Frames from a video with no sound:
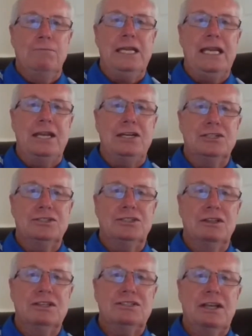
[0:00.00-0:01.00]

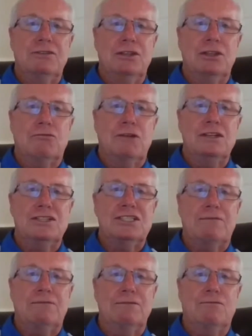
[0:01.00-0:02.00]
pHs in the 7.3 to
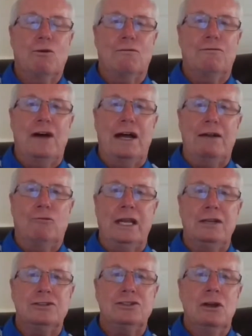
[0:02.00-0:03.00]
7.45
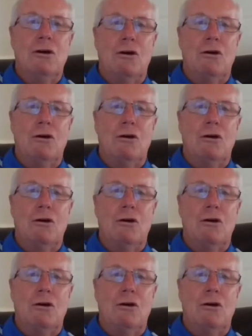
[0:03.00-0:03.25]
range,